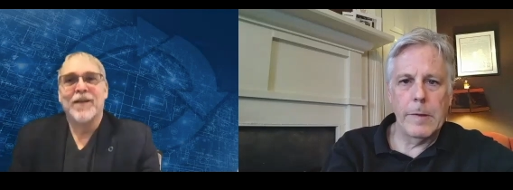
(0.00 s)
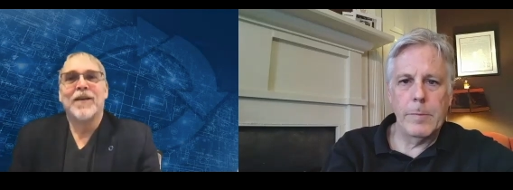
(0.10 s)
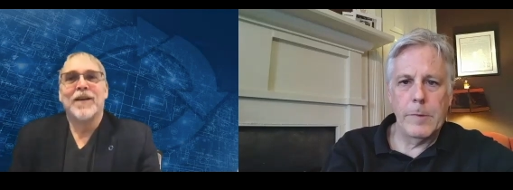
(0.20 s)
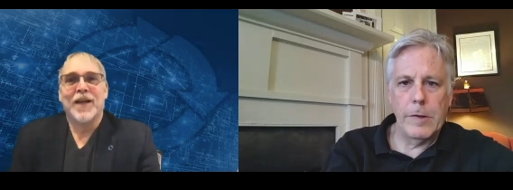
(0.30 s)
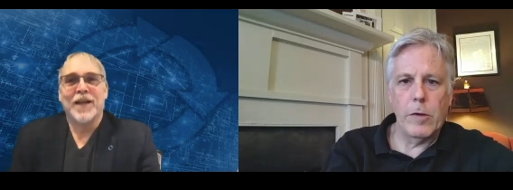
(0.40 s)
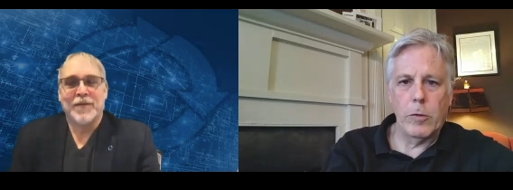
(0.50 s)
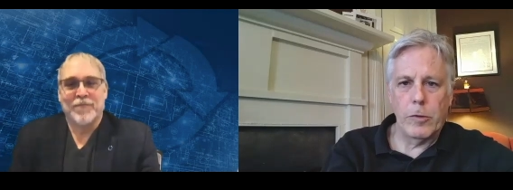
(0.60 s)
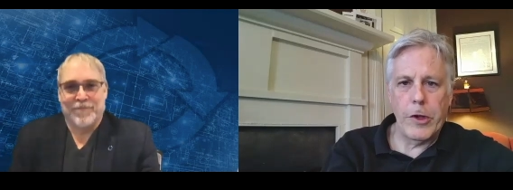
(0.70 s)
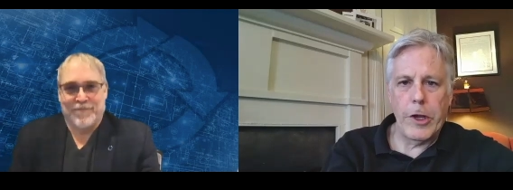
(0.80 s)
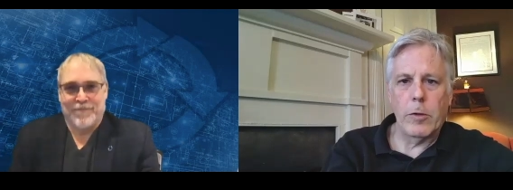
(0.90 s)
Speaker 1: digital
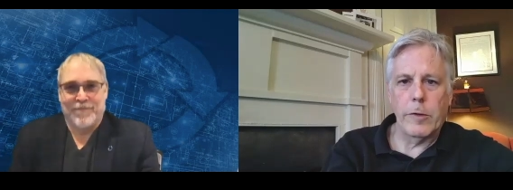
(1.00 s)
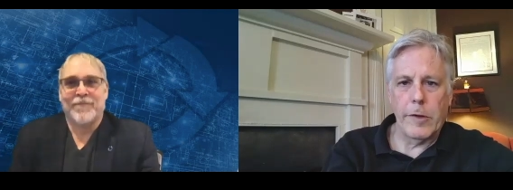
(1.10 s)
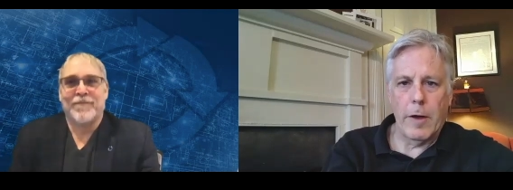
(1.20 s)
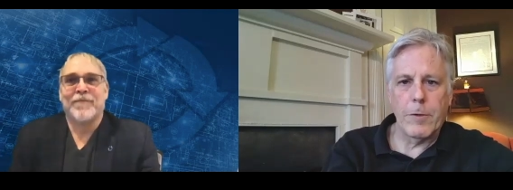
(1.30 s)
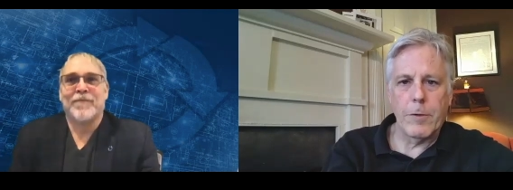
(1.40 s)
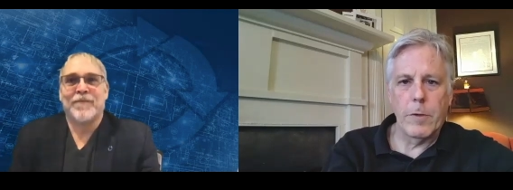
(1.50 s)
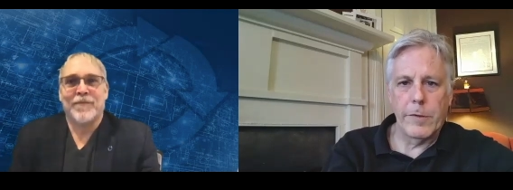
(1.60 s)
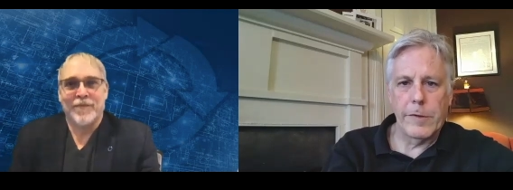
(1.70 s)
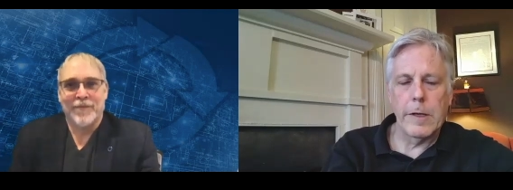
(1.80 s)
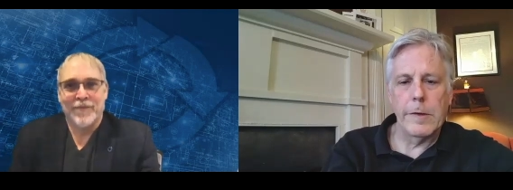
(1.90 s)
channels offer those
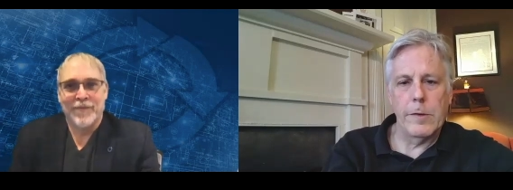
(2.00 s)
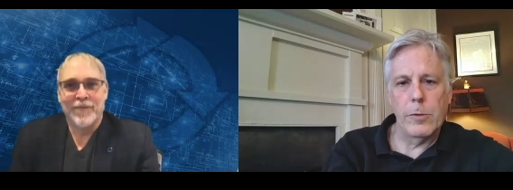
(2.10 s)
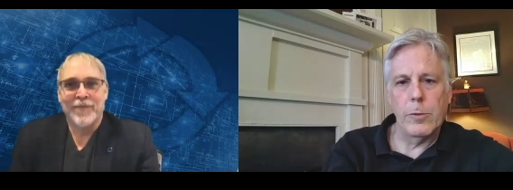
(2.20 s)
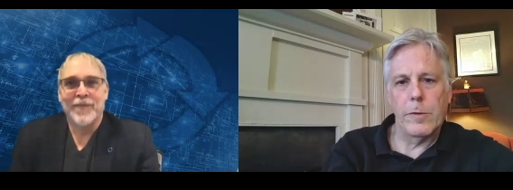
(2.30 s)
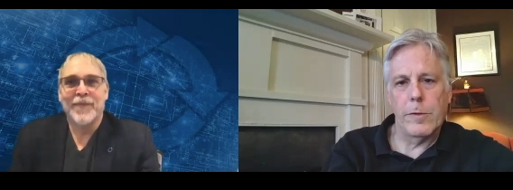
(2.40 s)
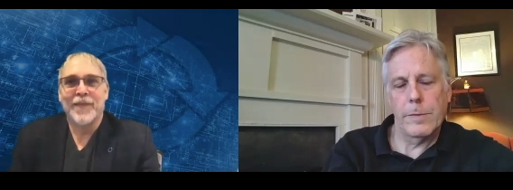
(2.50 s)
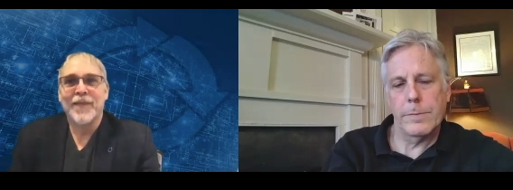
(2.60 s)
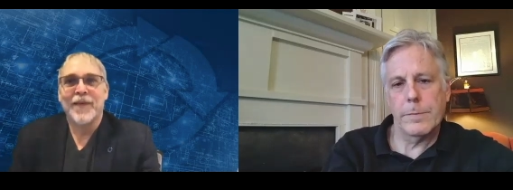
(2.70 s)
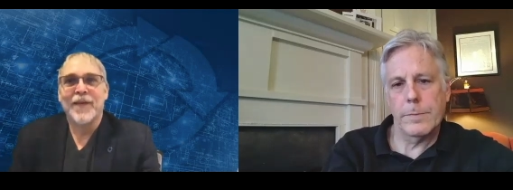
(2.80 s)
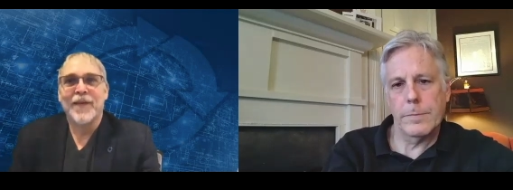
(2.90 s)
kinds of tools.
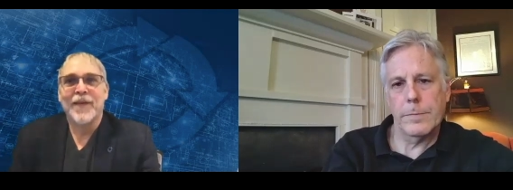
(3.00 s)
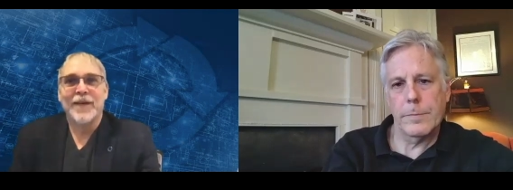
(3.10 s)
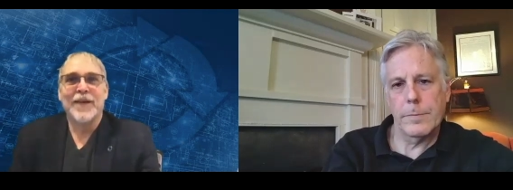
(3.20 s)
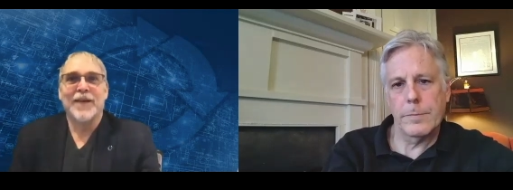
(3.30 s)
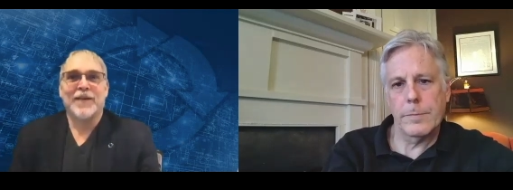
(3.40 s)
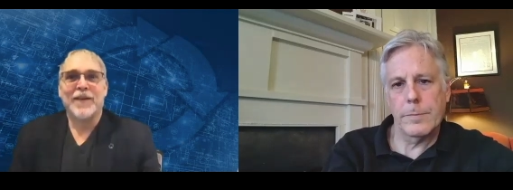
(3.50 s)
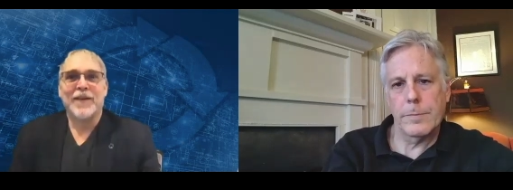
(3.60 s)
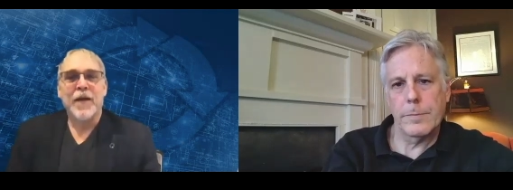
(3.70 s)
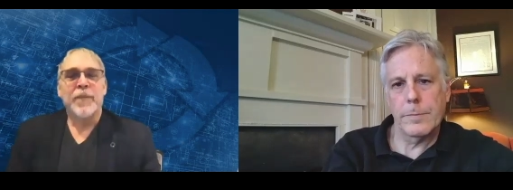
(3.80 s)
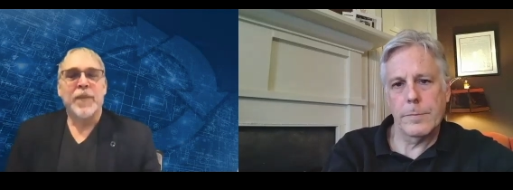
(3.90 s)
Speaker 2: Yeah.
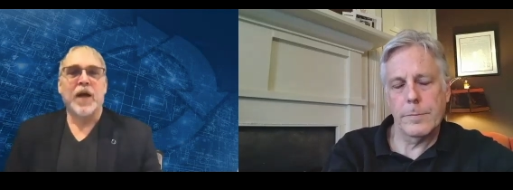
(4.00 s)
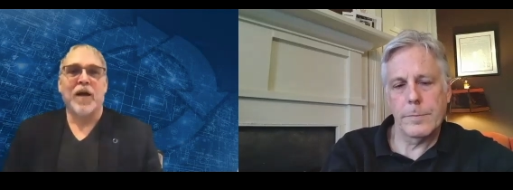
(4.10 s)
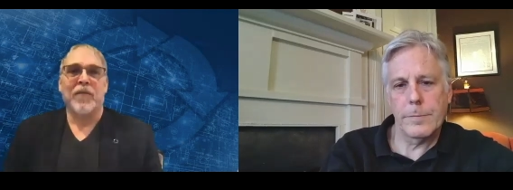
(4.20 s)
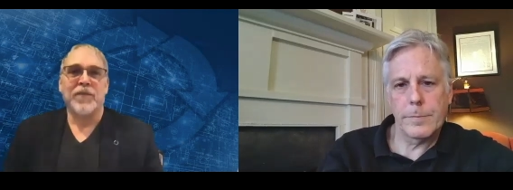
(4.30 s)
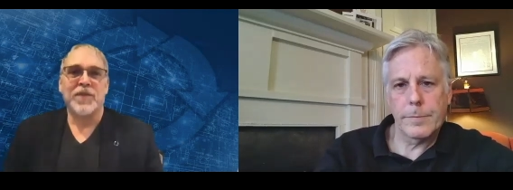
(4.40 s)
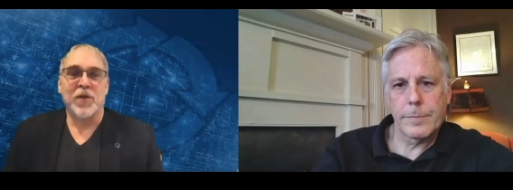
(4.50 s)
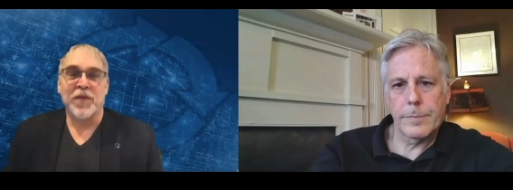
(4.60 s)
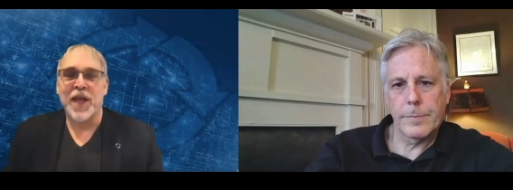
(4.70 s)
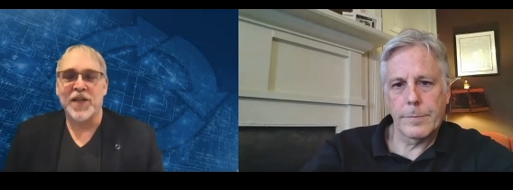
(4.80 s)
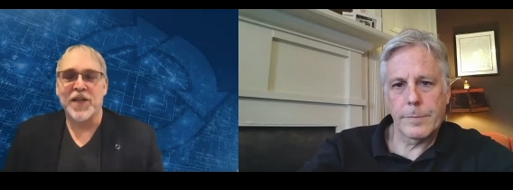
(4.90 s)
So thanks
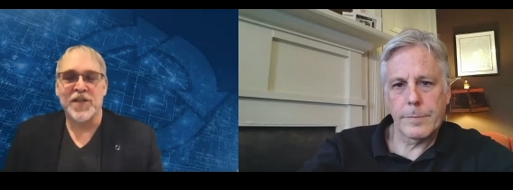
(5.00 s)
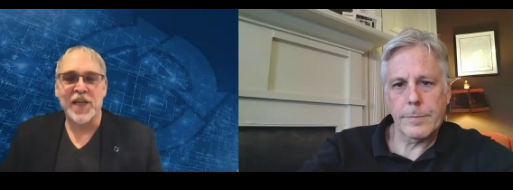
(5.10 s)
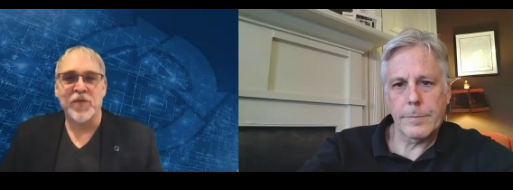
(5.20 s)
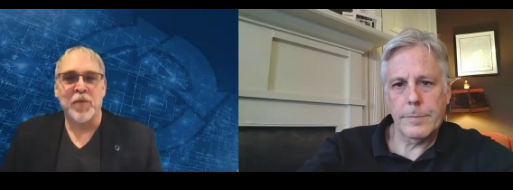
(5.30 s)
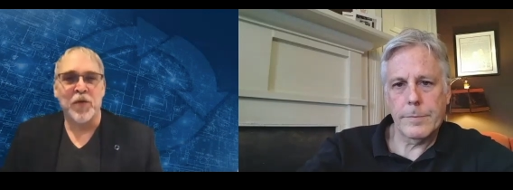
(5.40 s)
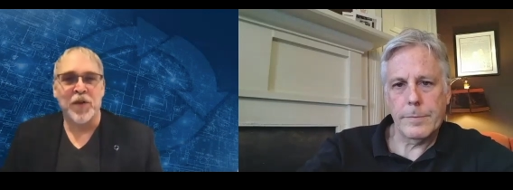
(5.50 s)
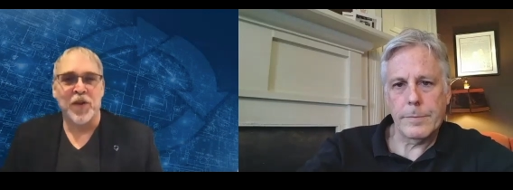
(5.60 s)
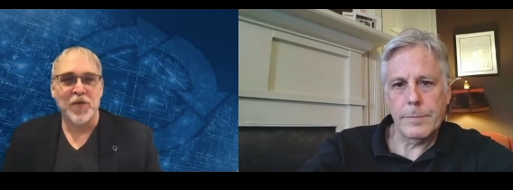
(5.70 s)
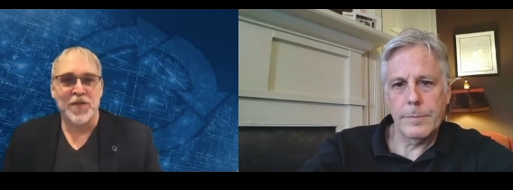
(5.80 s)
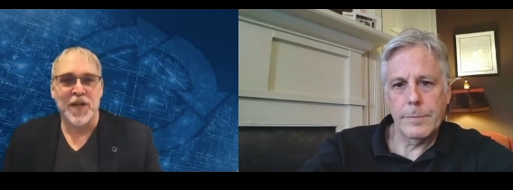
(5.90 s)
for both of those.
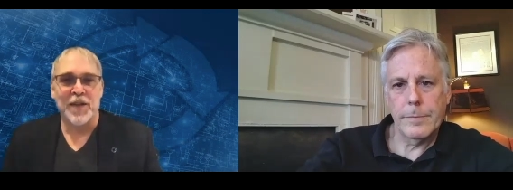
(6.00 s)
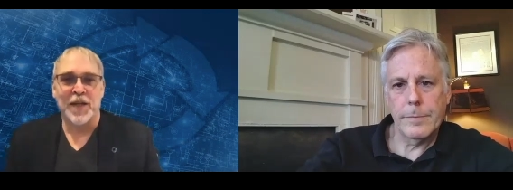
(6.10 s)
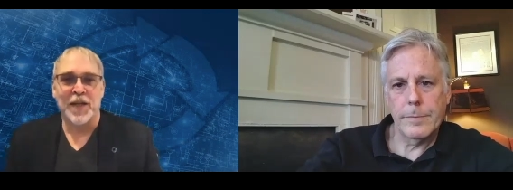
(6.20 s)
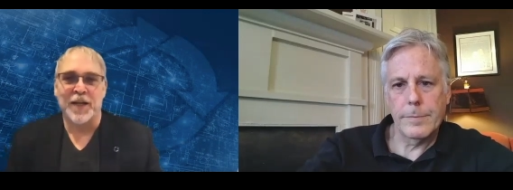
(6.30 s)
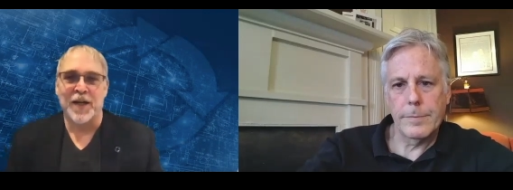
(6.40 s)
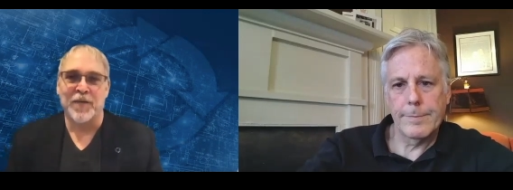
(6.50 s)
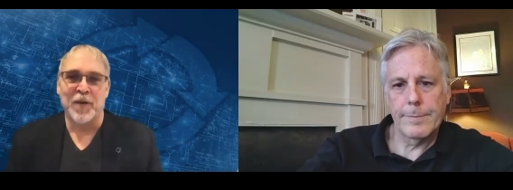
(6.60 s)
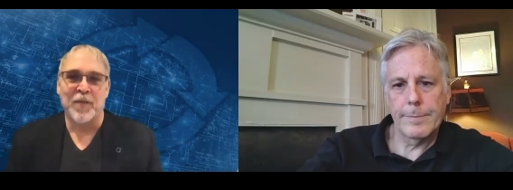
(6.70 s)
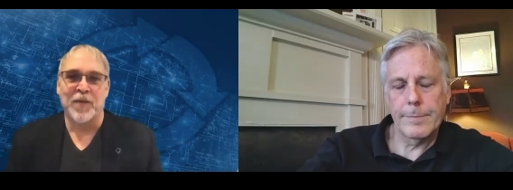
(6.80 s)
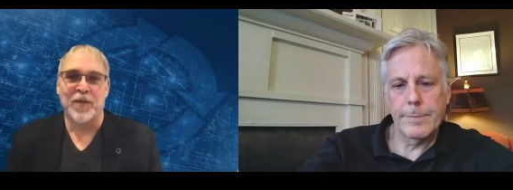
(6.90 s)
I think
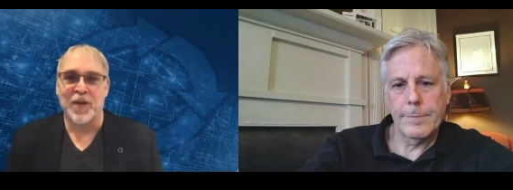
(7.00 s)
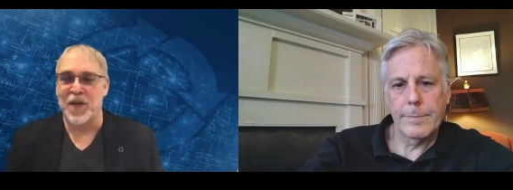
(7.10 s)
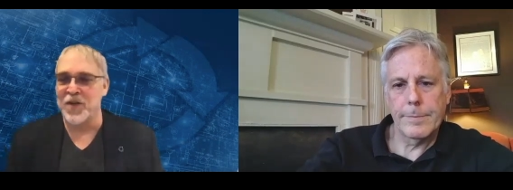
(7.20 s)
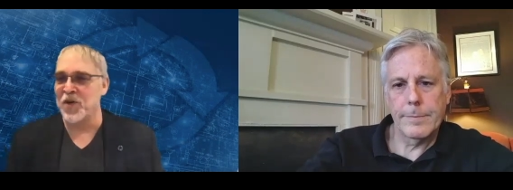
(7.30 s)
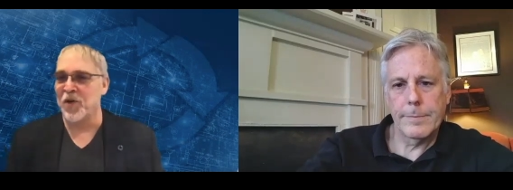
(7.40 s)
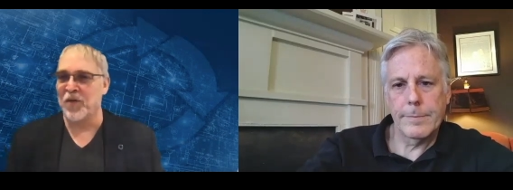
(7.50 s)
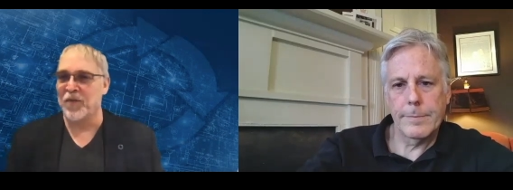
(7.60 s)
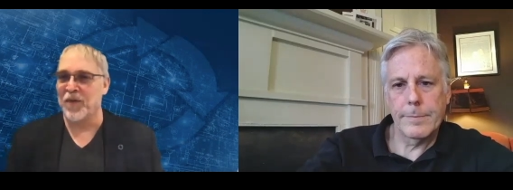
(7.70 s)
the digital